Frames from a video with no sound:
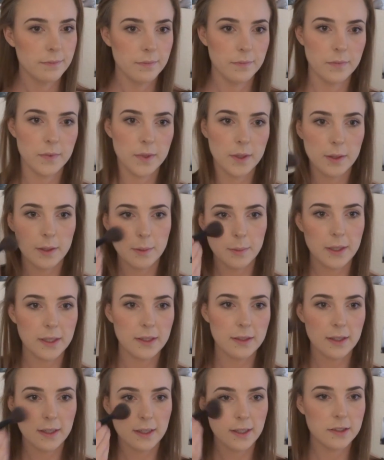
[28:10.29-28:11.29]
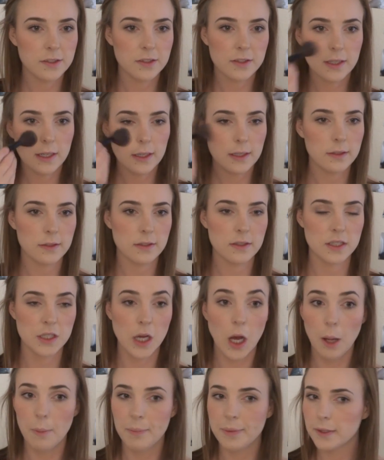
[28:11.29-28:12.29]
See what I mean? Like I just can't
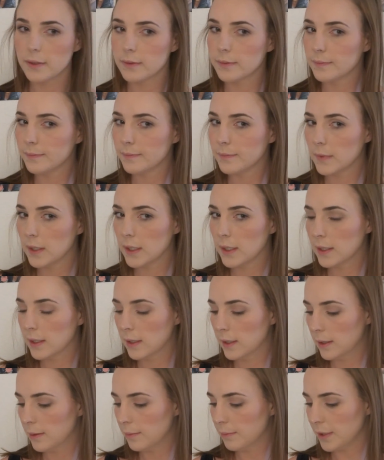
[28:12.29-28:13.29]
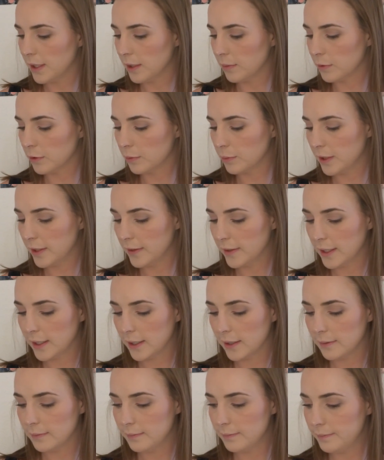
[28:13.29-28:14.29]
stop. But I will blend
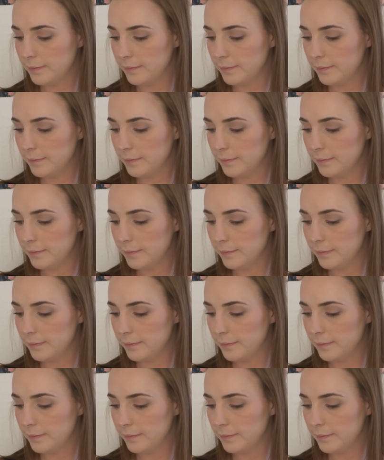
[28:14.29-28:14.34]
that out.